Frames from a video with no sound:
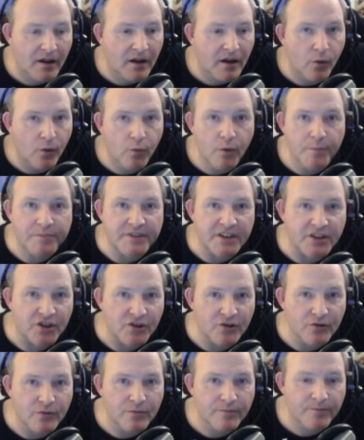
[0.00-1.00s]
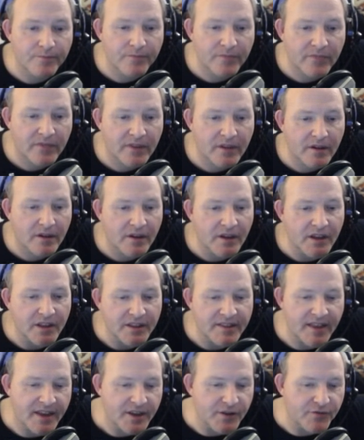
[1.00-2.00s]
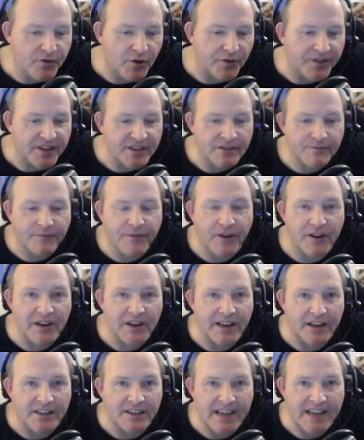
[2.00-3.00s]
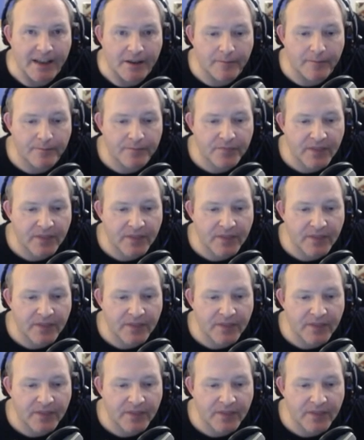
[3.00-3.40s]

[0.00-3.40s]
Whoop-de-doo. Then you've got this fun little tank.